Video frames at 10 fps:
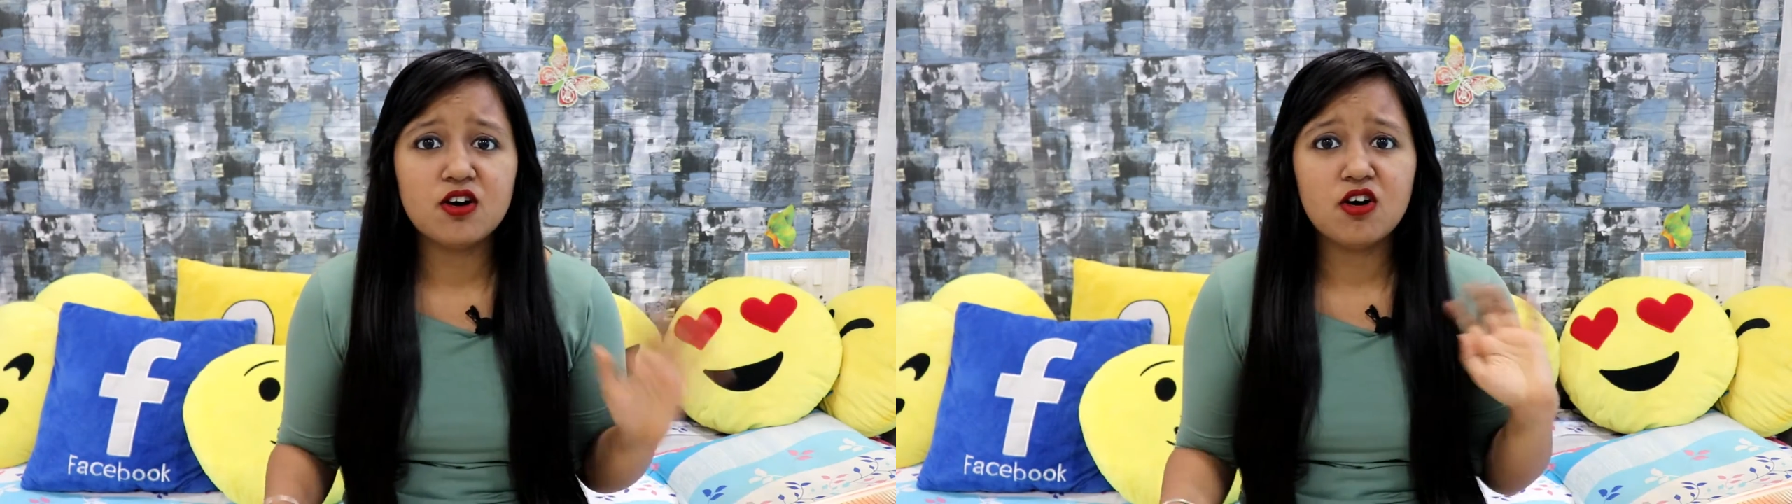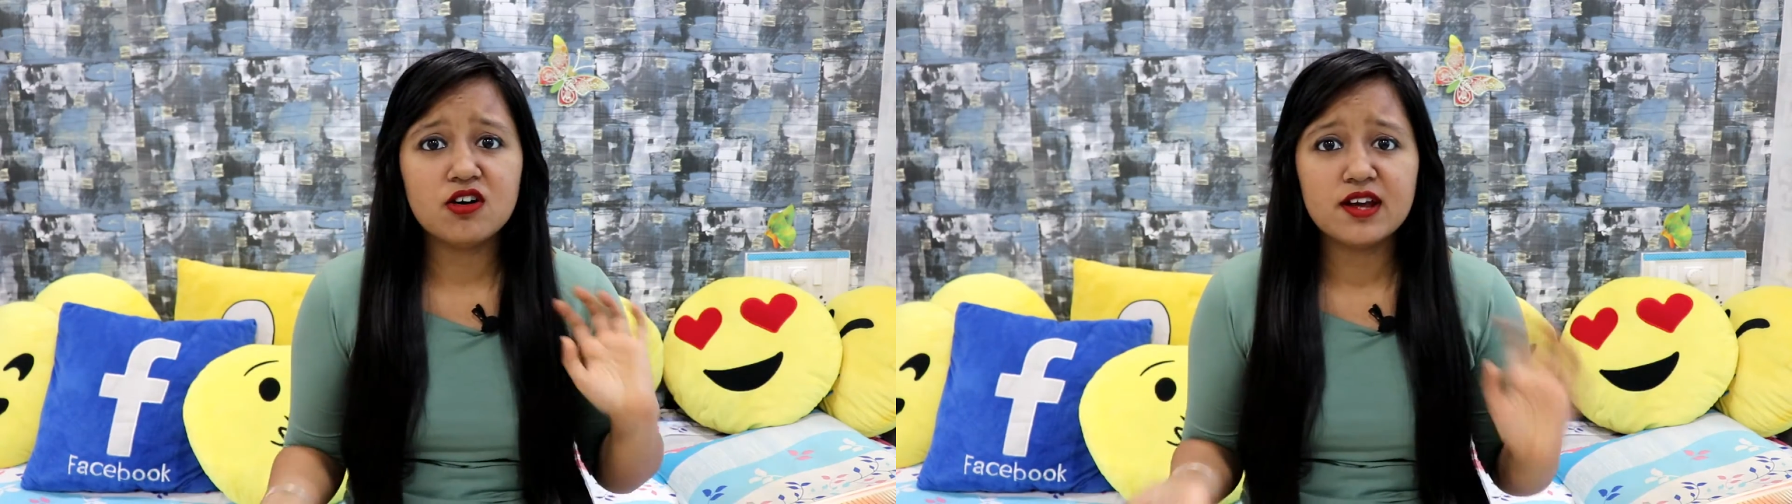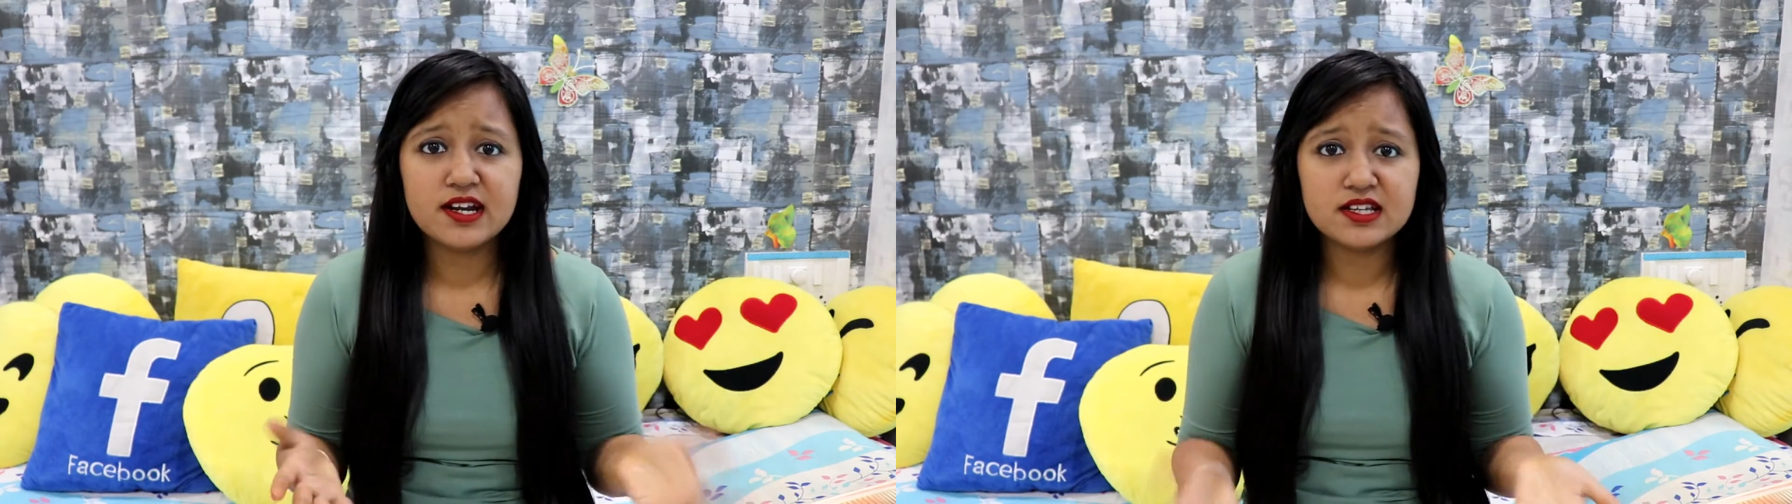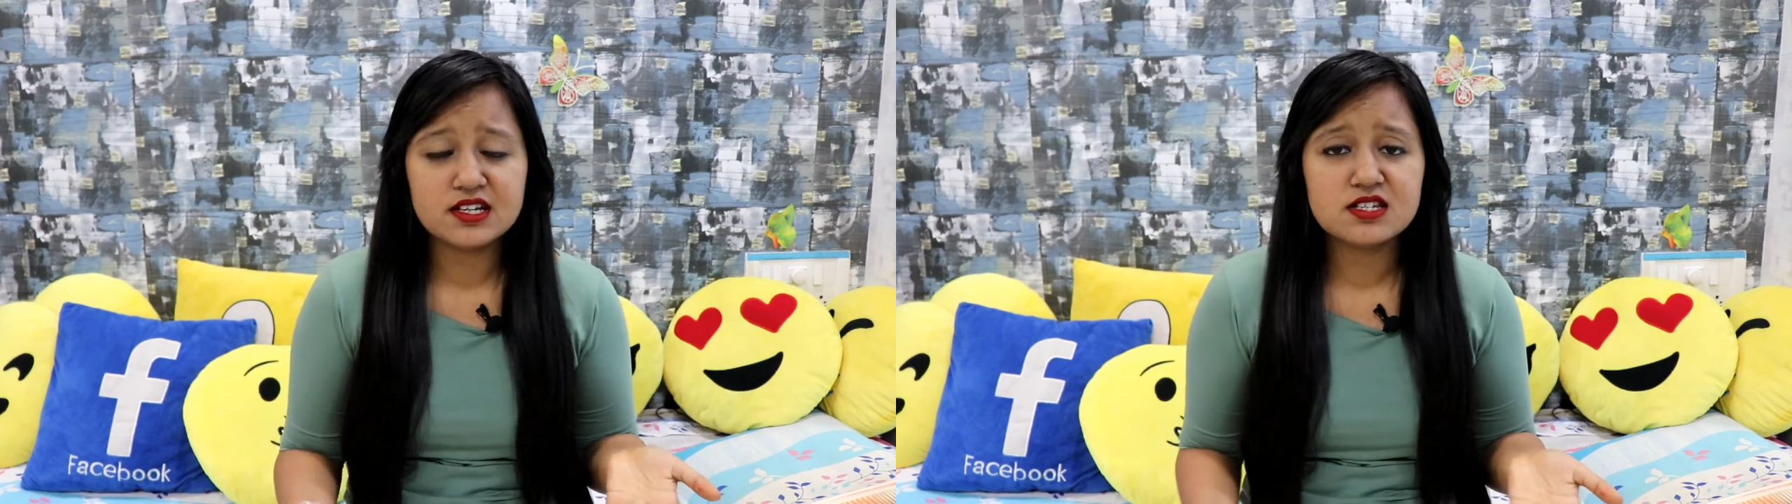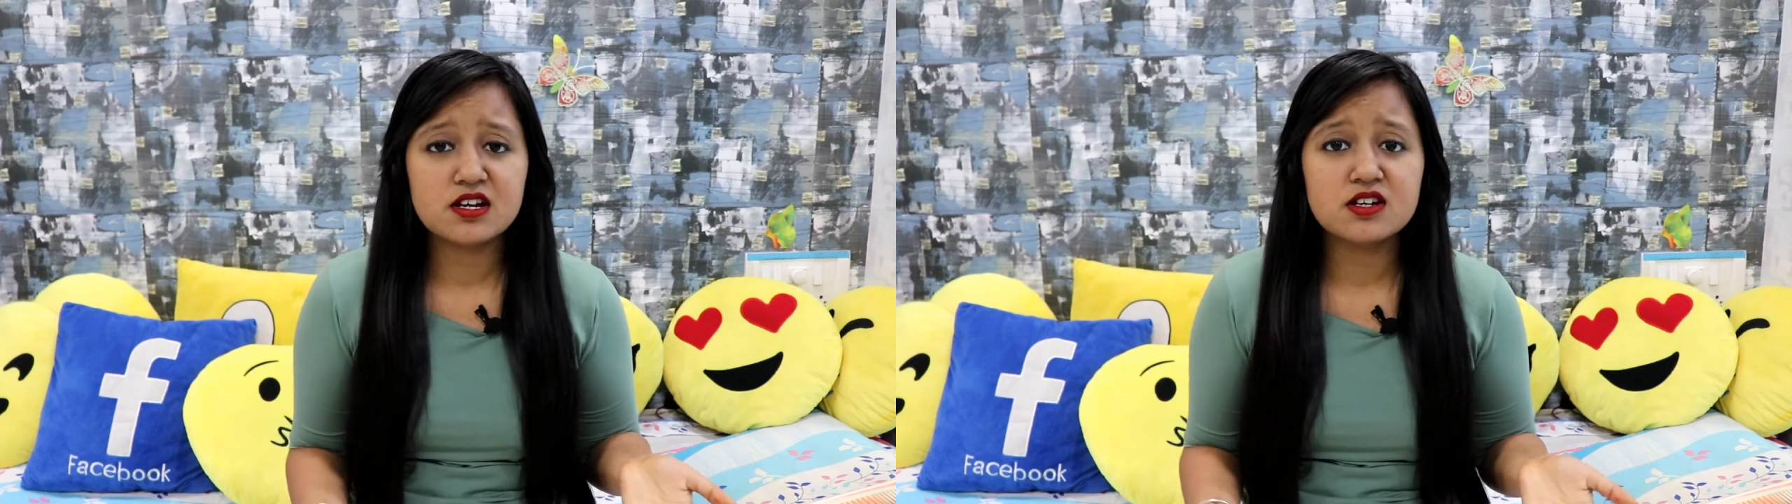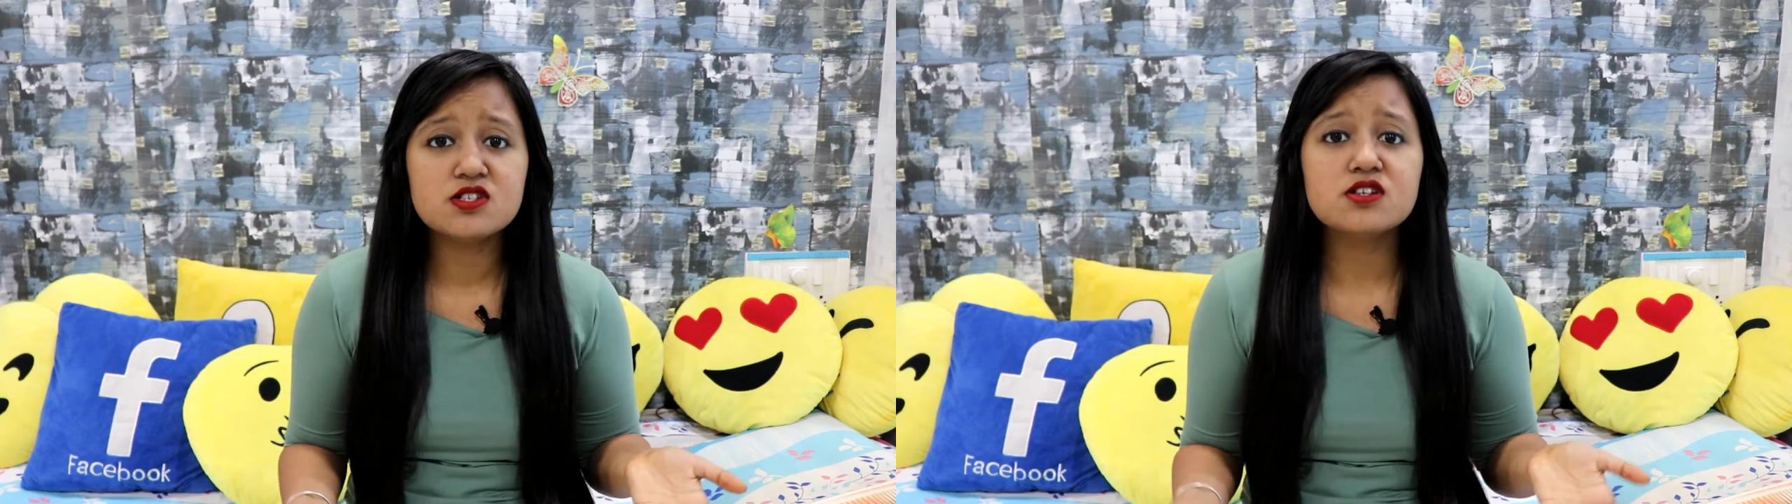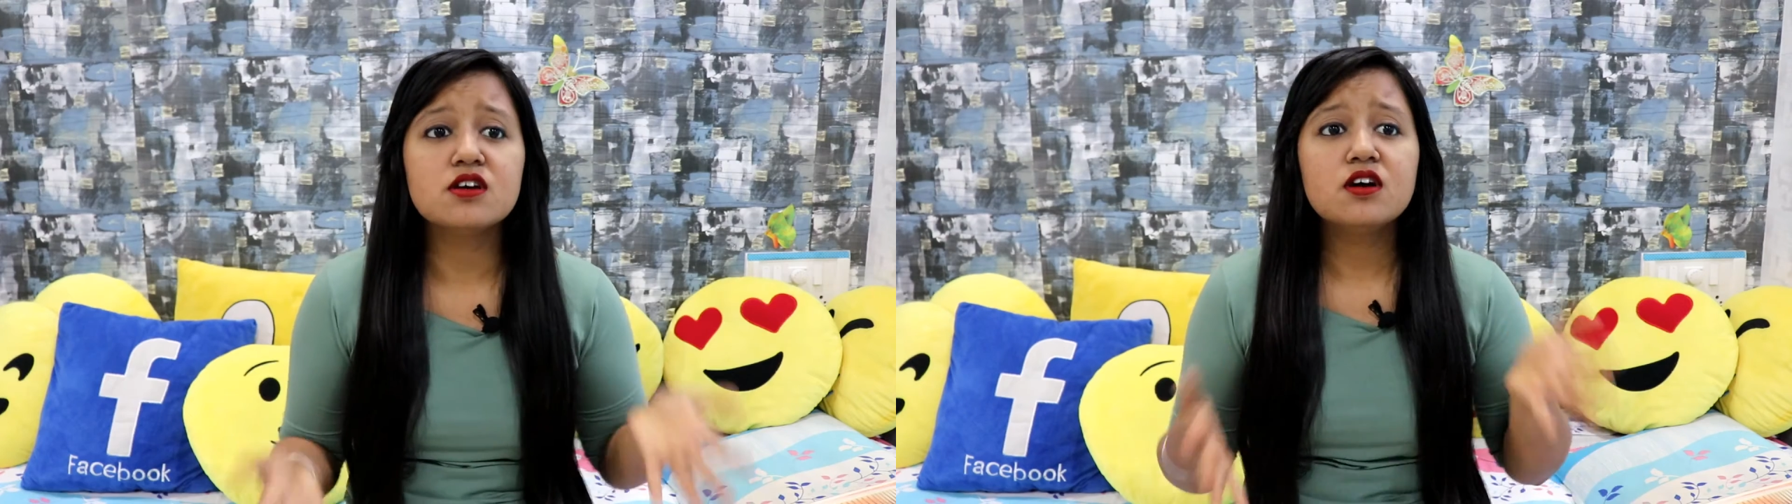or anything such,